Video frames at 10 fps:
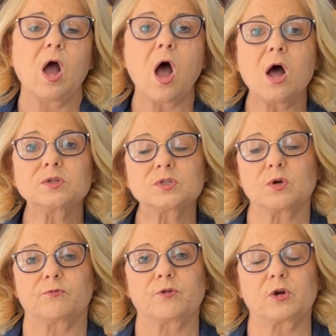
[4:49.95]

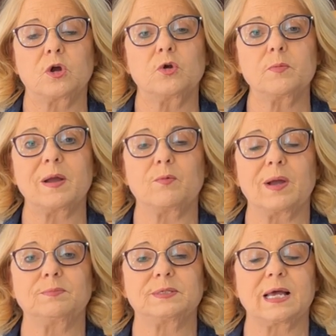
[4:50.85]
Also, go to my
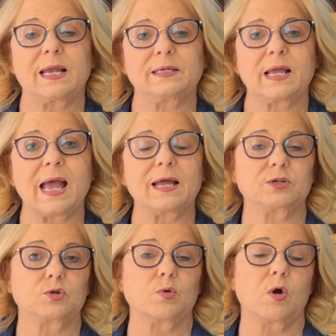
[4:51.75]
website at
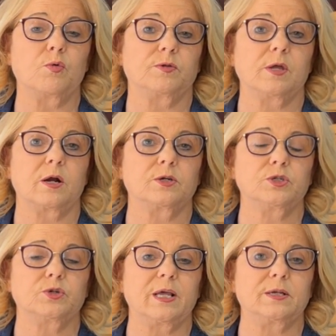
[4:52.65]

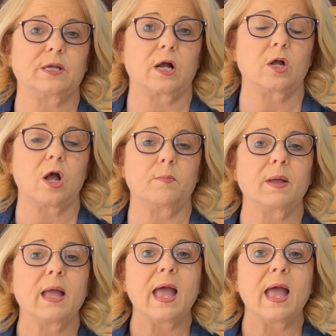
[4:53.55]
growwithdrjonette.com